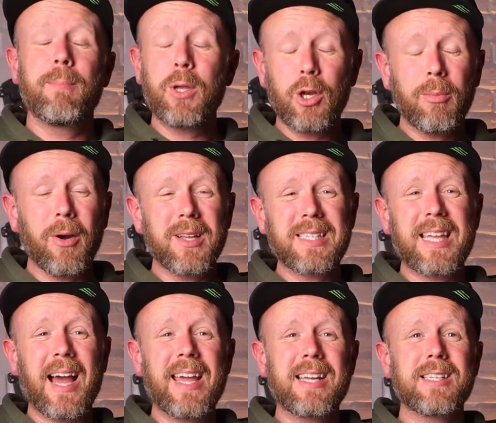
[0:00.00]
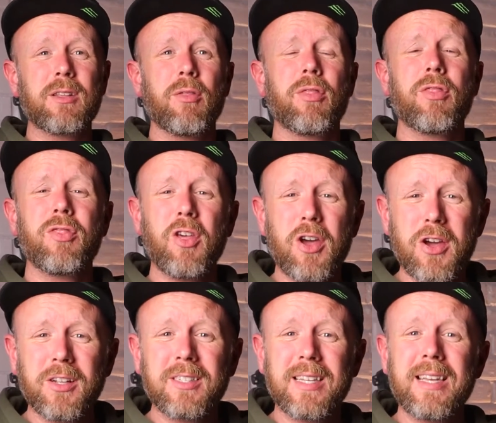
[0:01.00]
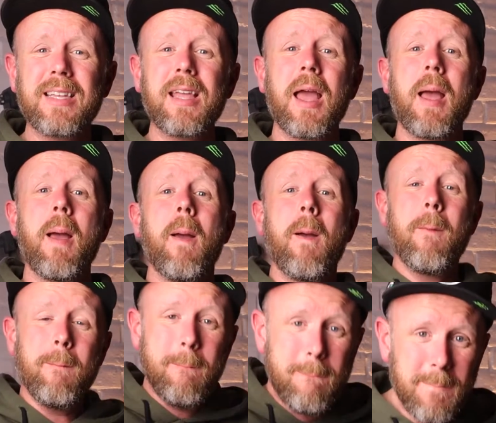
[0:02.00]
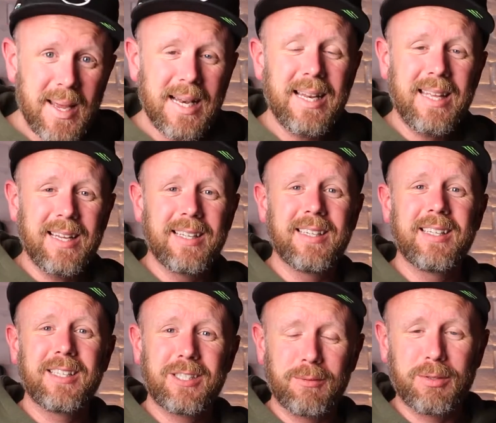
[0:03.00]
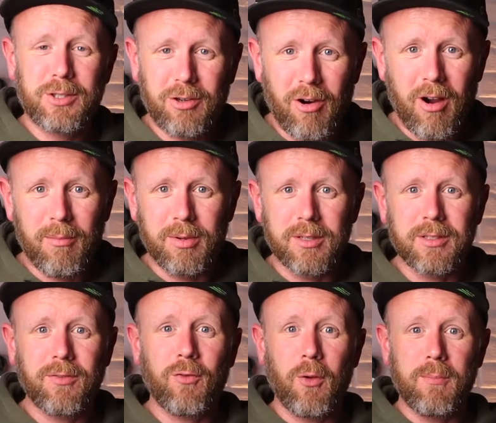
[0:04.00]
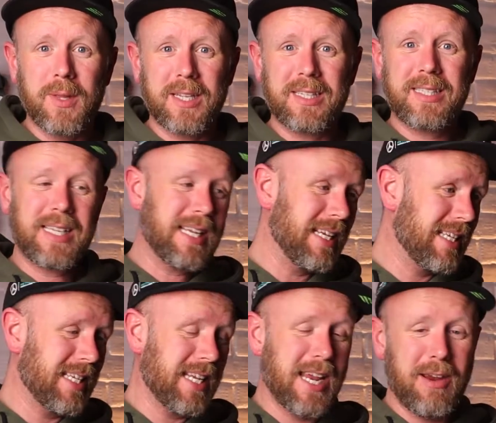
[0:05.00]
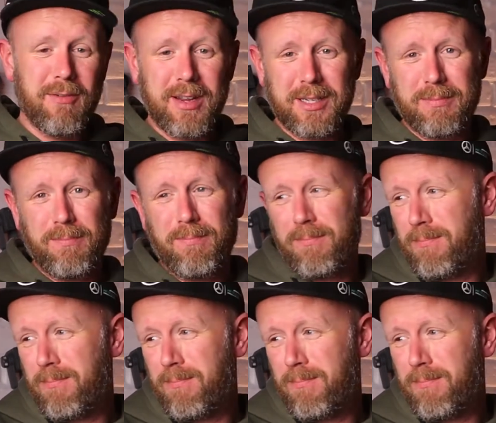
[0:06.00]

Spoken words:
PewDiePie has gained 30 million subscribers from this T-Series